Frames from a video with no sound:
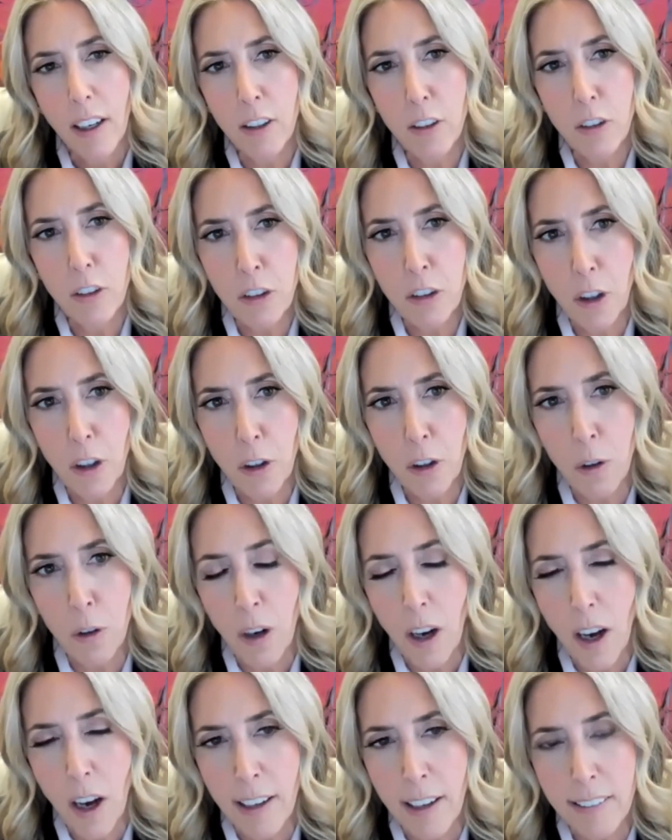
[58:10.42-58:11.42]
And
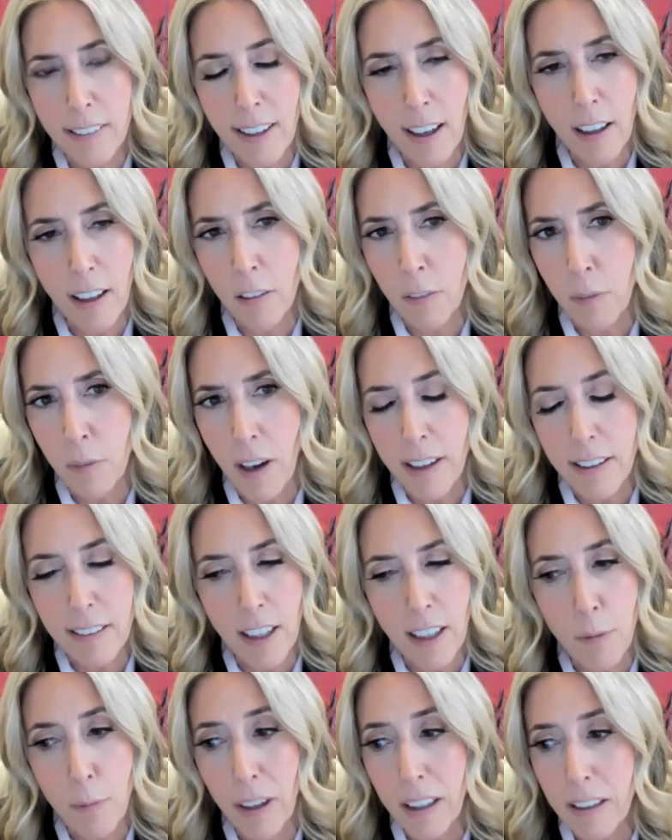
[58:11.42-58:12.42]
so I tell
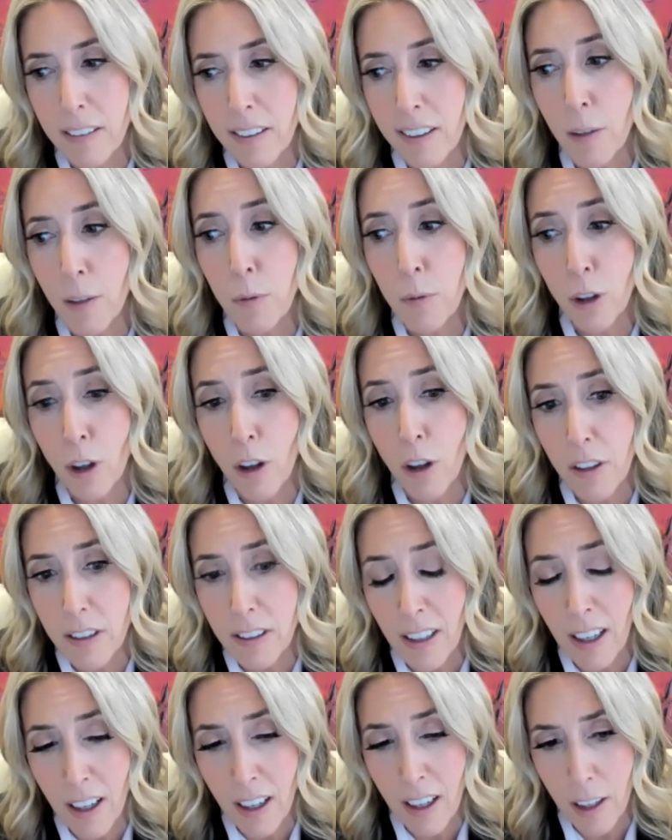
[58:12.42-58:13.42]
my teams all the
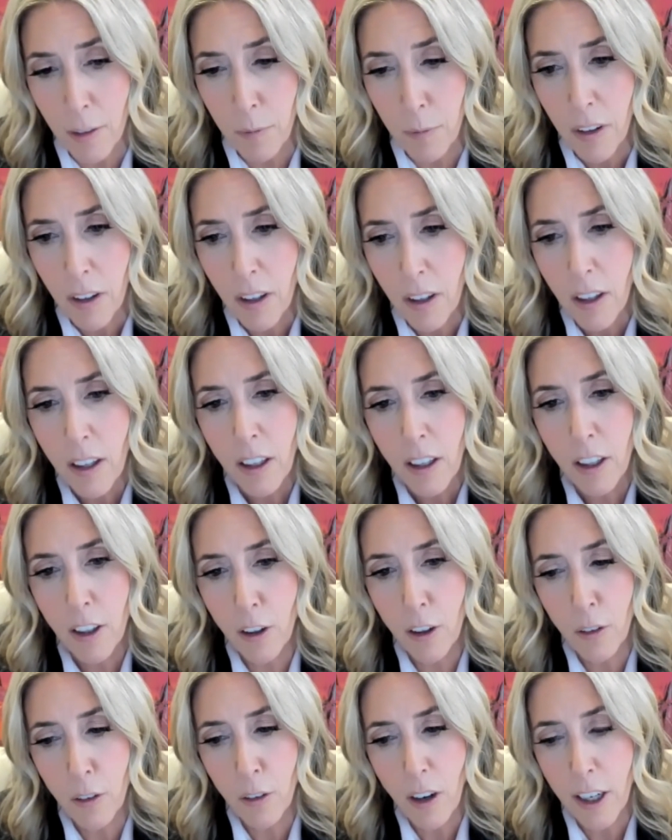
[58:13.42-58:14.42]
time,
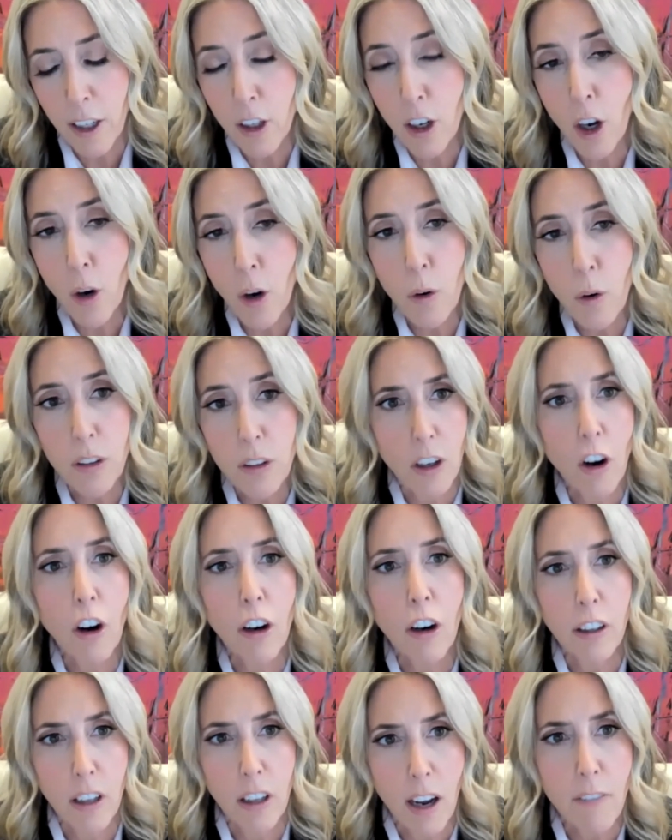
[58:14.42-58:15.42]
I know it's a
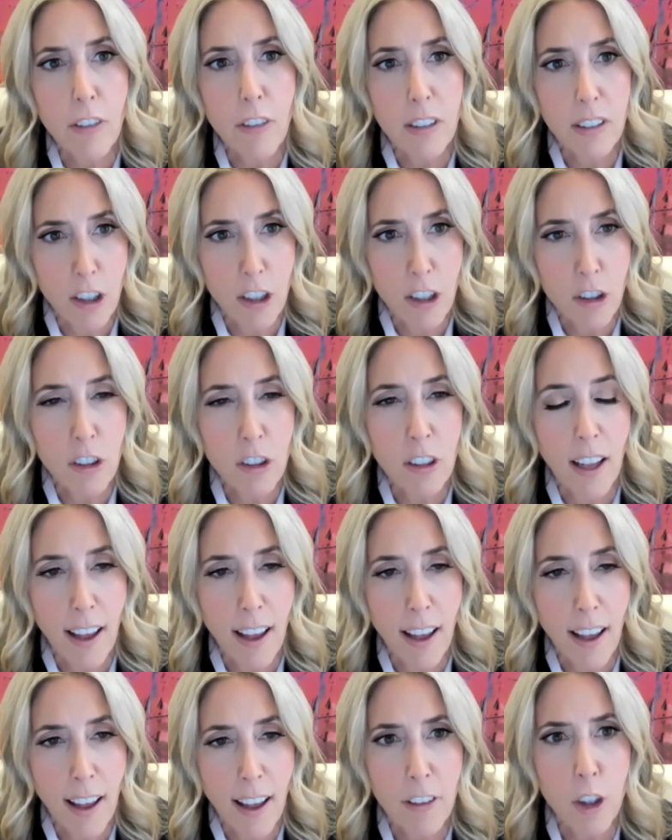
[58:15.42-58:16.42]
hard conversation to
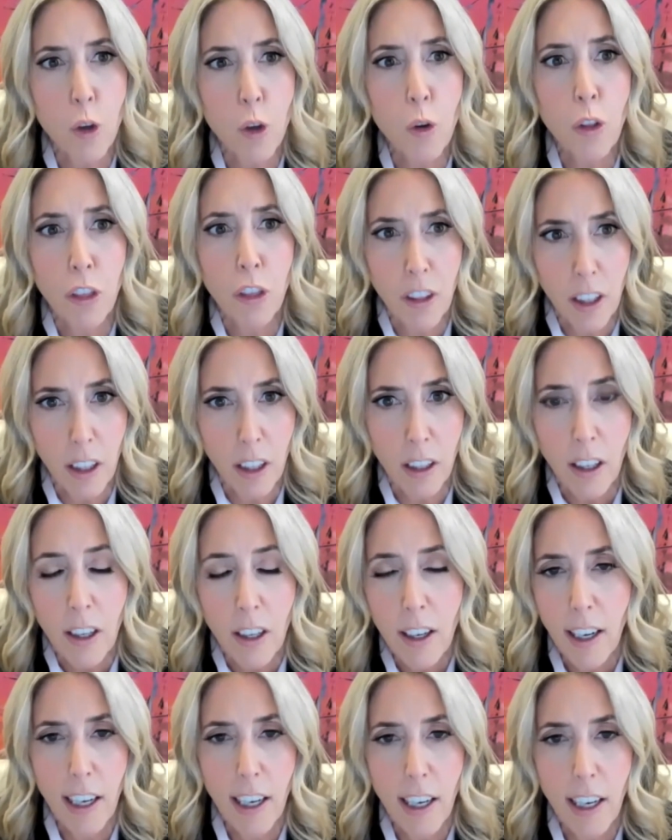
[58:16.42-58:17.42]
have, and you think
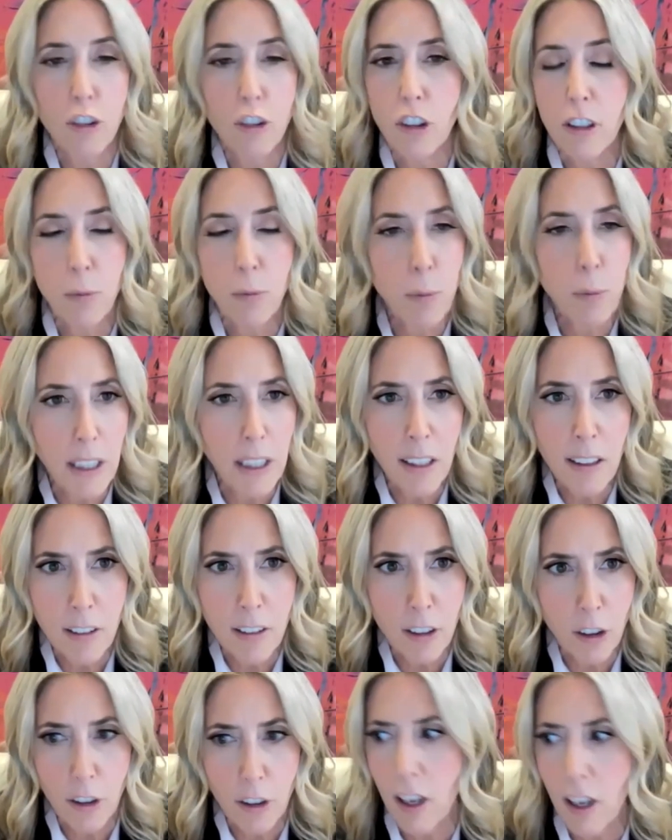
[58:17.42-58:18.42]
it'll just be
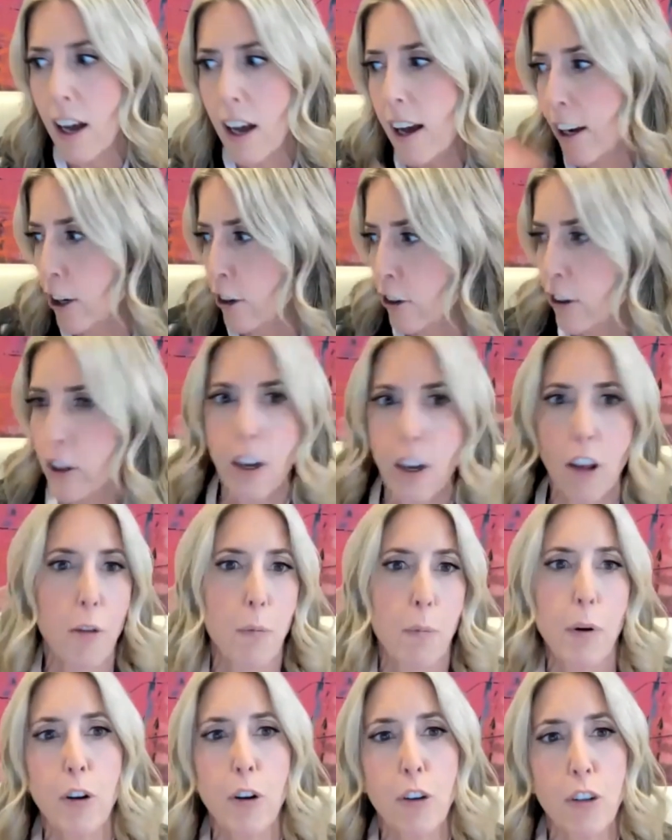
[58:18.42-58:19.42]
easier to hire
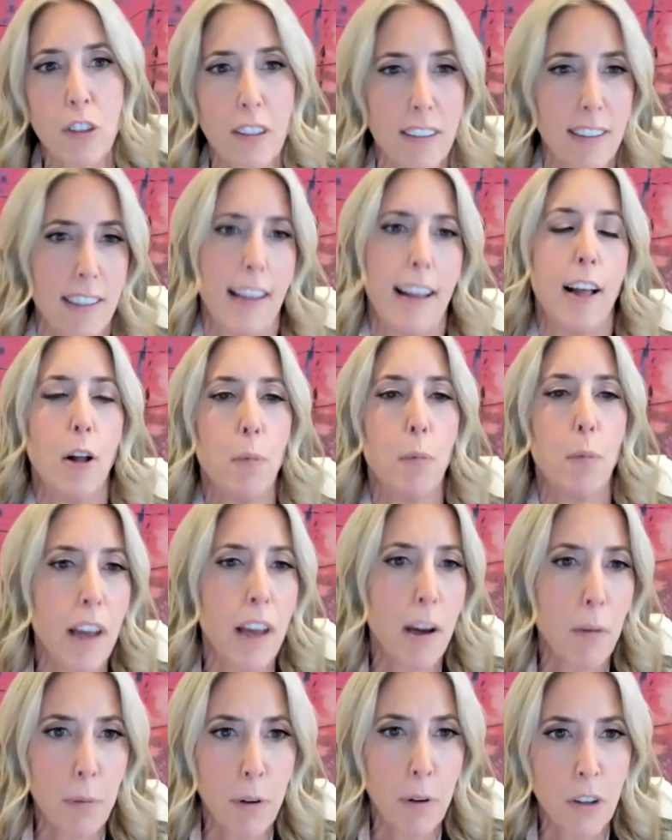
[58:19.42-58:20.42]
another person to help
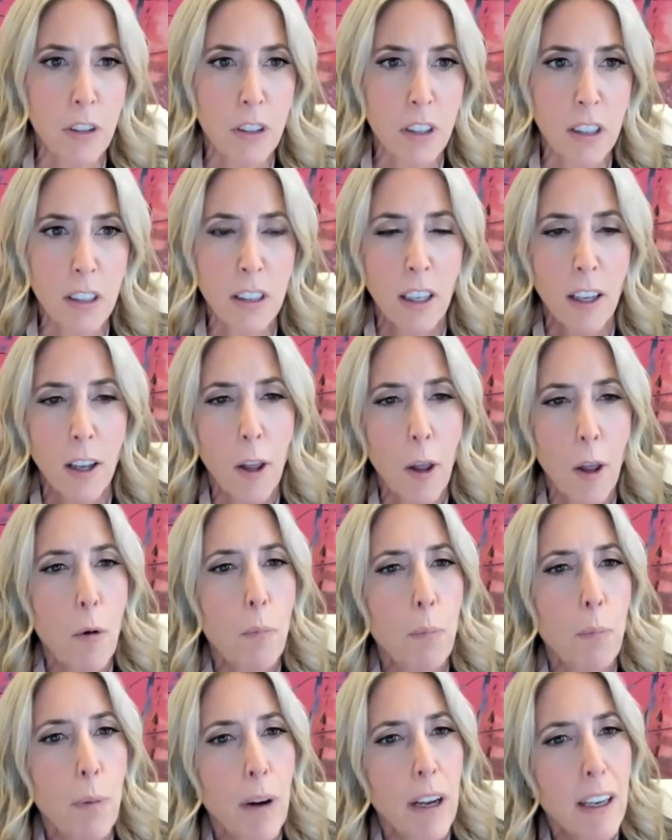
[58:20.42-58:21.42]
that person,
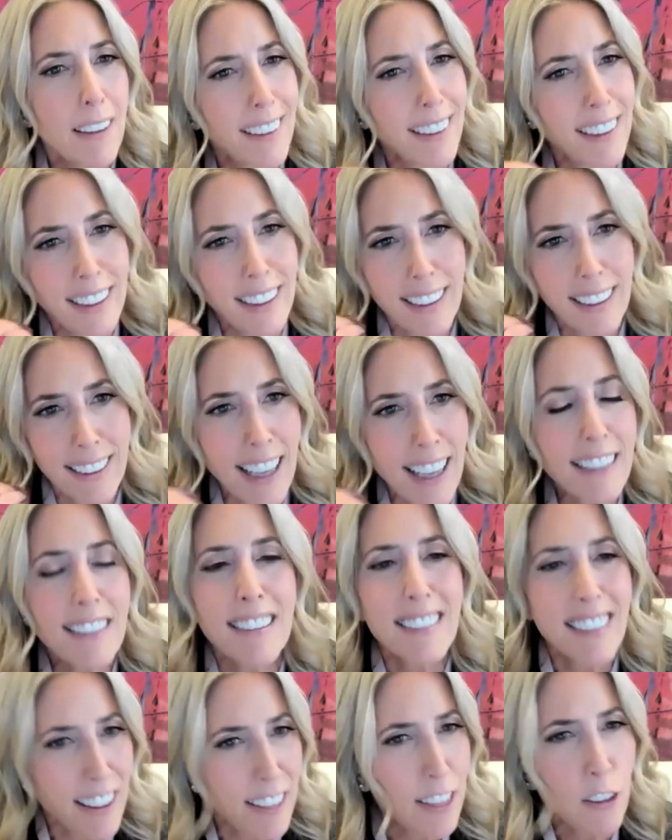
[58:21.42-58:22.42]
but
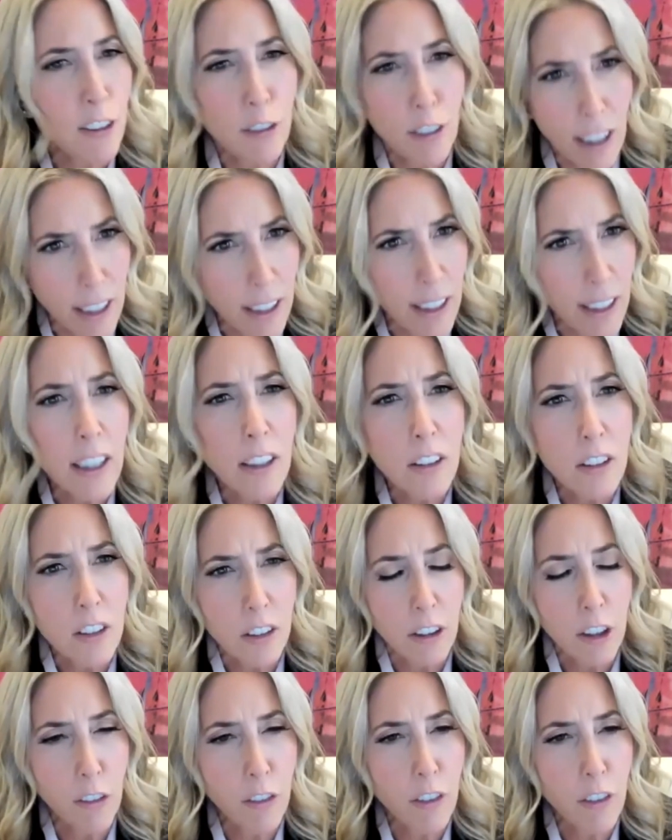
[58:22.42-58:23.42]
that's not the right
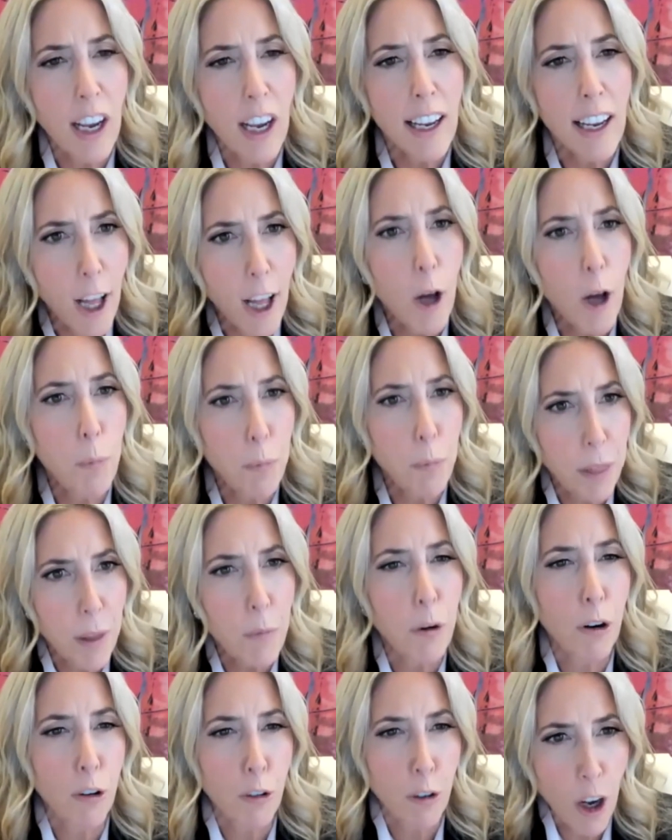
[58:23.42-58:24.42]
answer. You've got to help
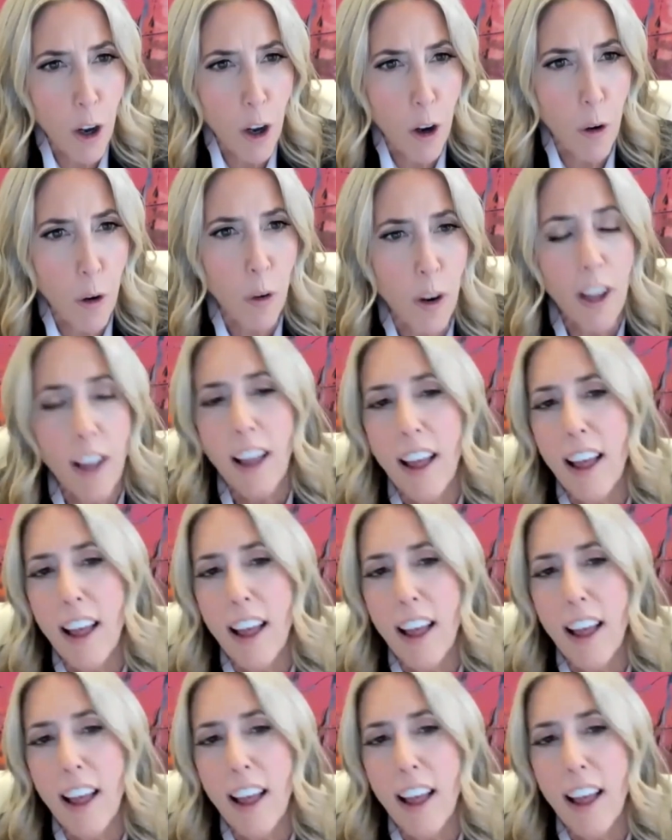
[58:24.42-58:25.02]
them grow.